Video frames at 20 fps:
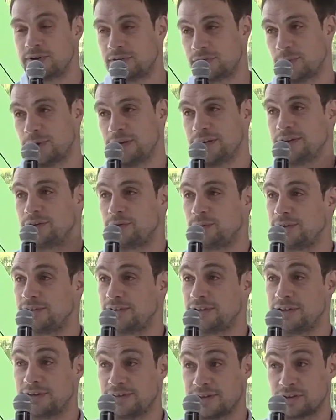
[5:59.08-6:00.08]
as well
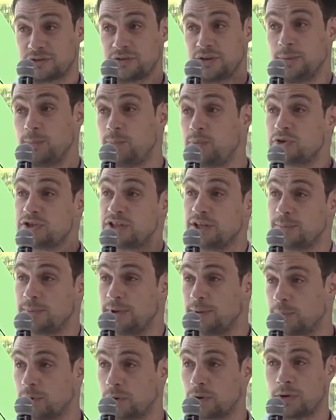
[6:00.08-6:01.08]
increasing is actually pushing
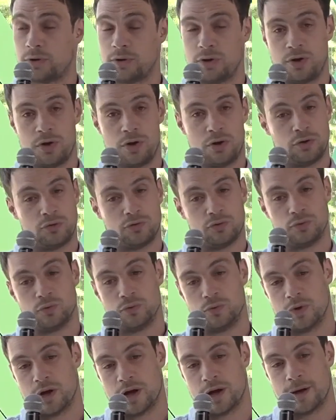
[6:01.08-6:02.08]
people
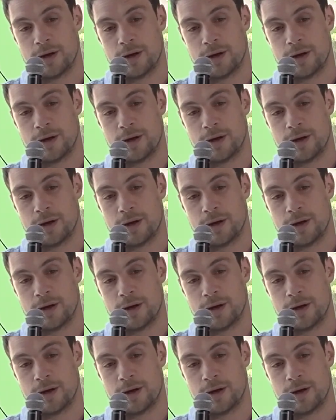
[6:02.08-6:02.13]
to